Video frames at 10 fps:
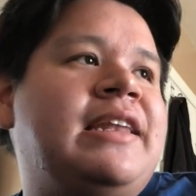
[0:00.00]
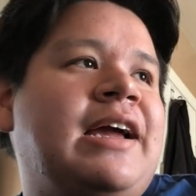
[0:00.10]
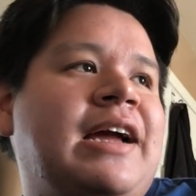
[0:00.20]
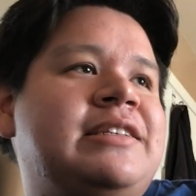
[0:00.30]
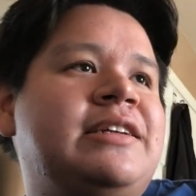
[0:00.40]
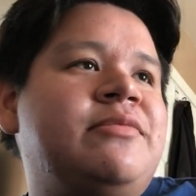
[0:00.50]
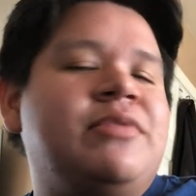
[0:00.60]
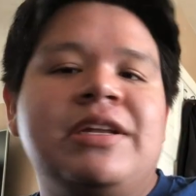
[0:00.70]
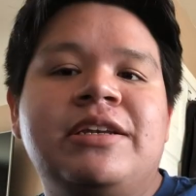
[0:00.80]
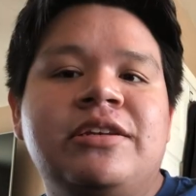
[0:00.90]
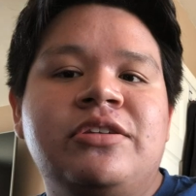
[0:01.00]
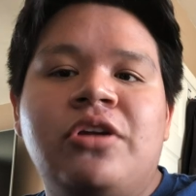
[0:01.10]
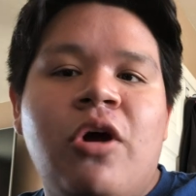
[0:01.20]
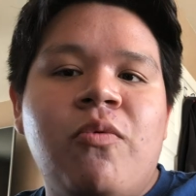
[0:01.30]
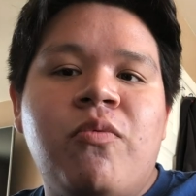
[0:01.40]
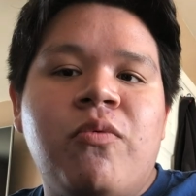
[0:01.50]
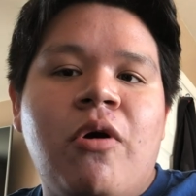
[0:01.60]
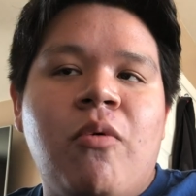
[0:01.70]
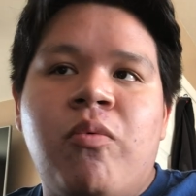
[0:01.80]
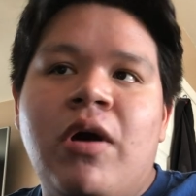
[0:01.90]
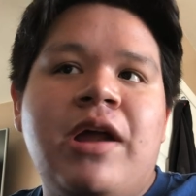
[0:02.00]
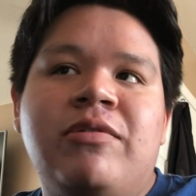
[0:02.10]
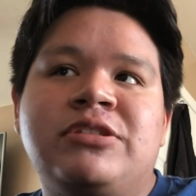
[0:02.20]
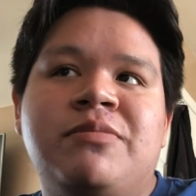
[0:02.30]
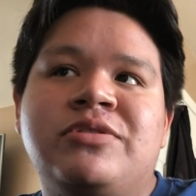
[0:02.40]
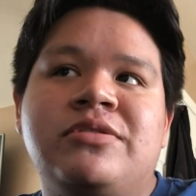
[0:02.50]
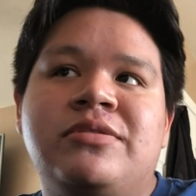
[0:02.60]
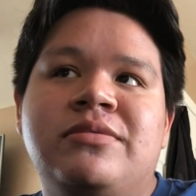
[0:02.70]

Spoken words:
Like, I didn't really know what I was supposed to